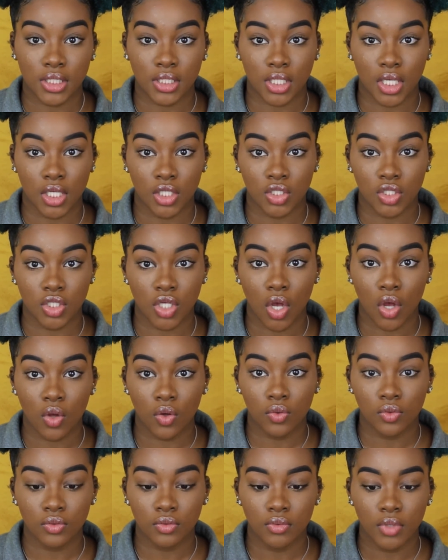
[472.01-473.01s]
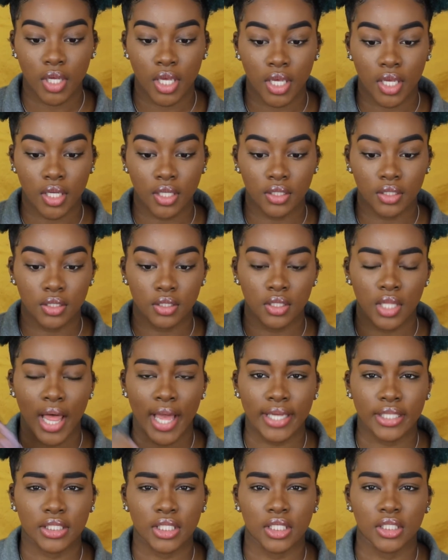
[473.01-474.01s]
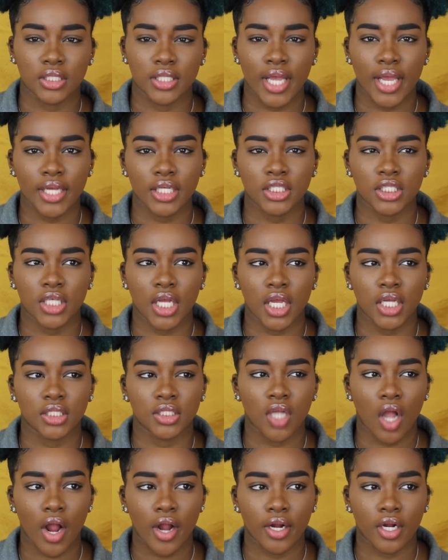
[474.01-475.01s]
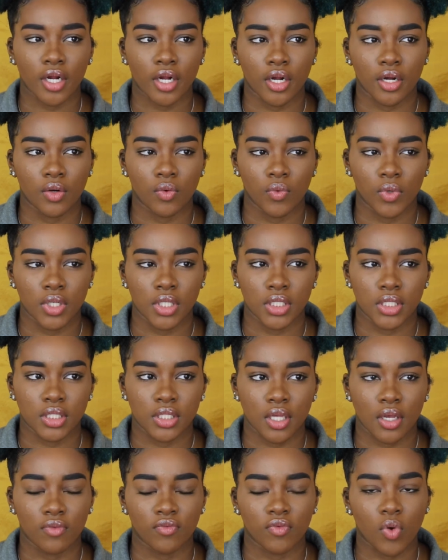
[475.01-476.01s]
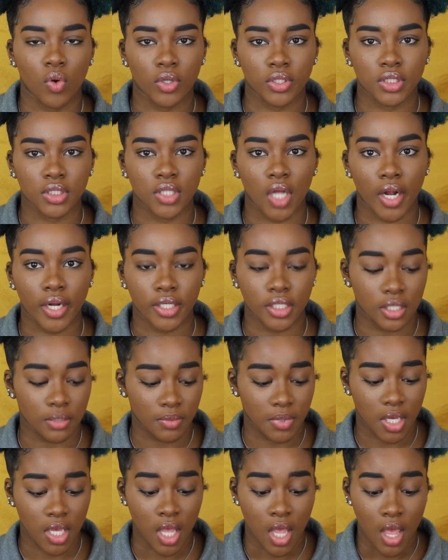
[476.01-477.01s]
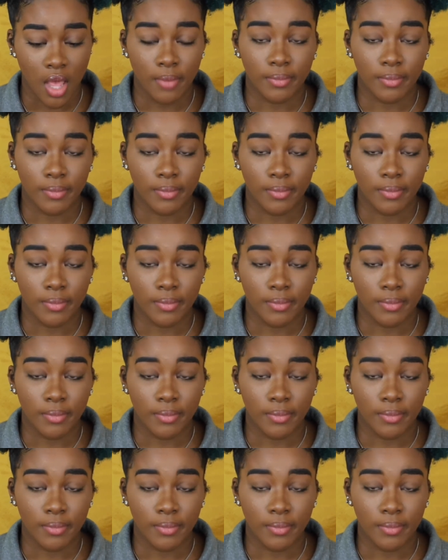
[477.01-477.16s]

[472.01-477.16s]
skin tone and like the next shade darker was of course darker than me.